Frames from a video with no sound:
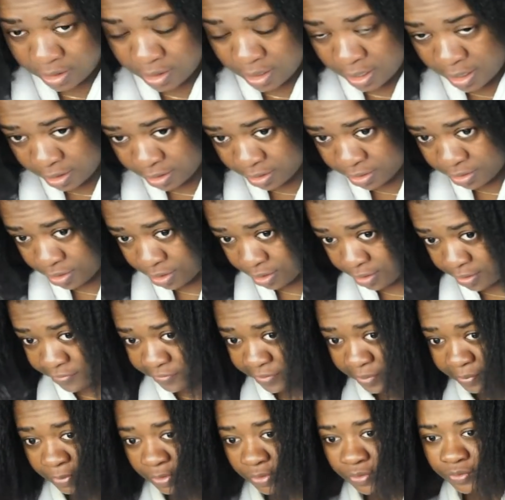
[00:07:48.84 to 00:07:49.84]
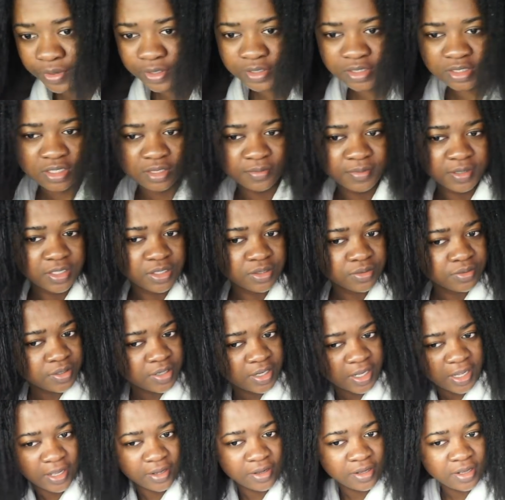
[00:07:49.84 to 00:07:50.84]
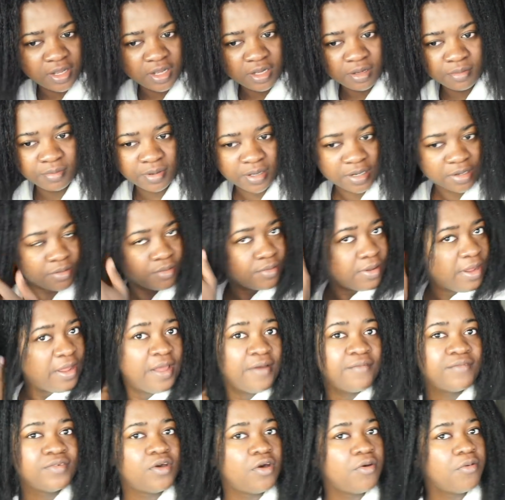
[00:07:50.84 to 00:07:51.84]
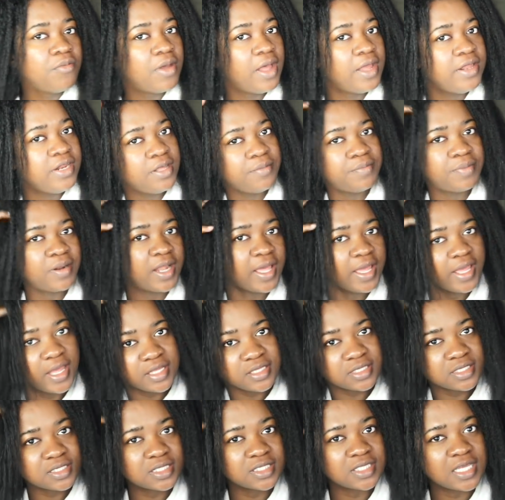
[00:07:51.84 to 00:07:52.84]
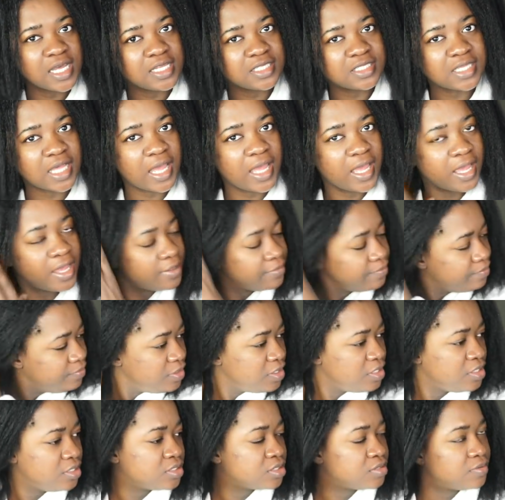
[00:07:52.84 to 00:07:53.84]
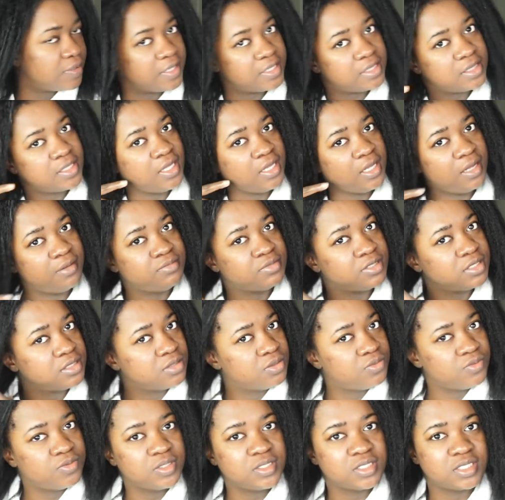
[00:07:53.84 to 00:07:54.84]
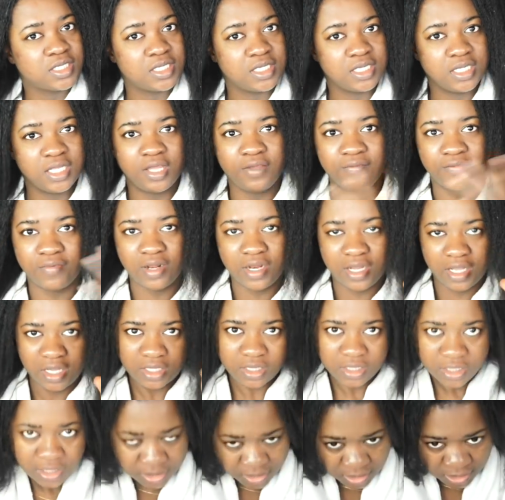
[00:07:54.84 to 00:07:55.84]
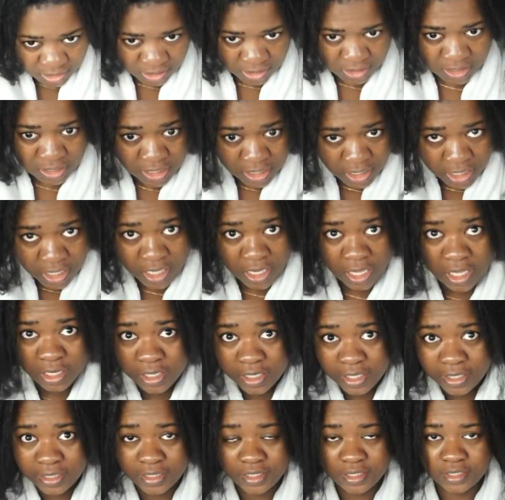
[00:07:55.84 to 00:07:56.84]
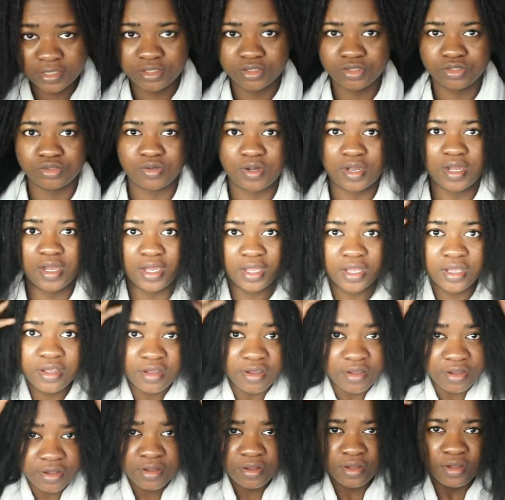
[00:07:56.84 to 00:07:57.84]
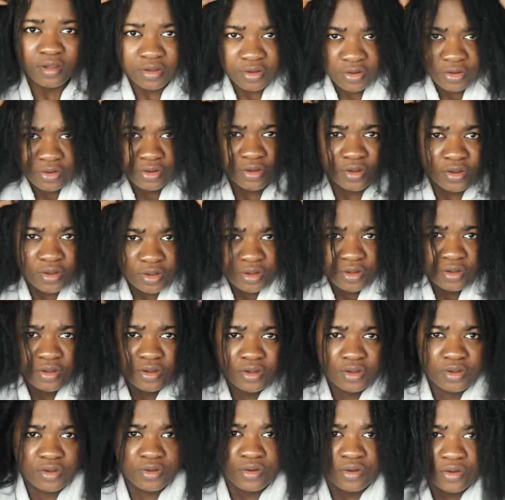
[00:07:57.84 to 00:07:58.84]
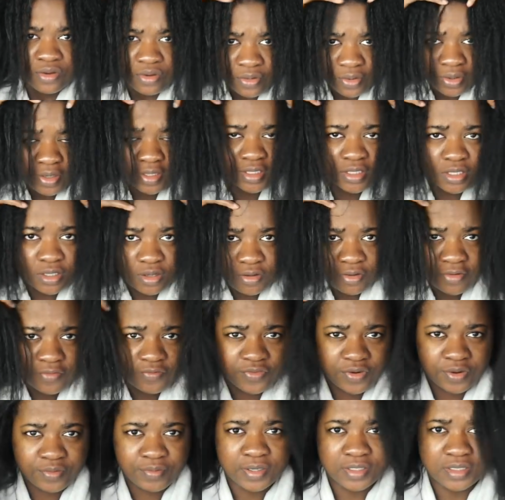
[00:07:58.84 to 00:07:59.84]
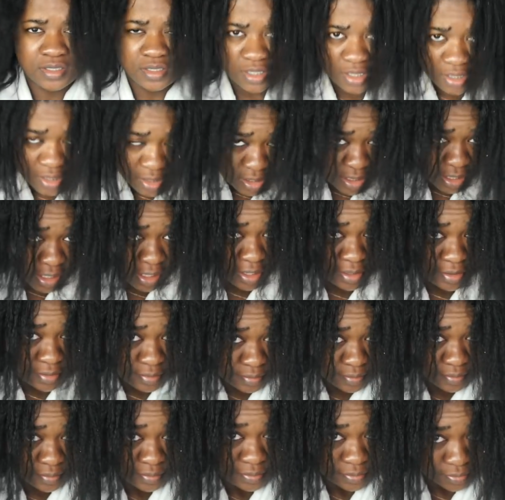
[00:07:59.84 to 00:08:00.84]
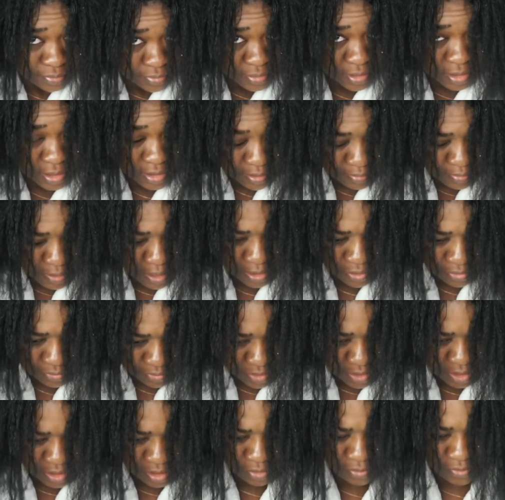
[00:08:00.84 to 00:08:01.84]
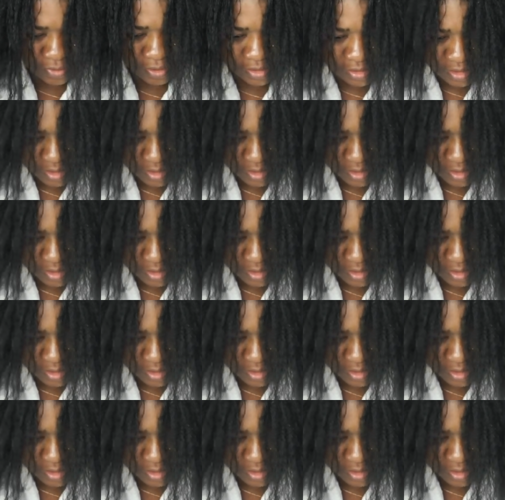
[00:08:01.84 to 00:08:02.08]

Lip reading: I don't know if I'm going to be doing that, but I don't have any plans today, so I think I'm just going to leave it like this and let it dry on its own for the rest of the day, because I'm not going anywhere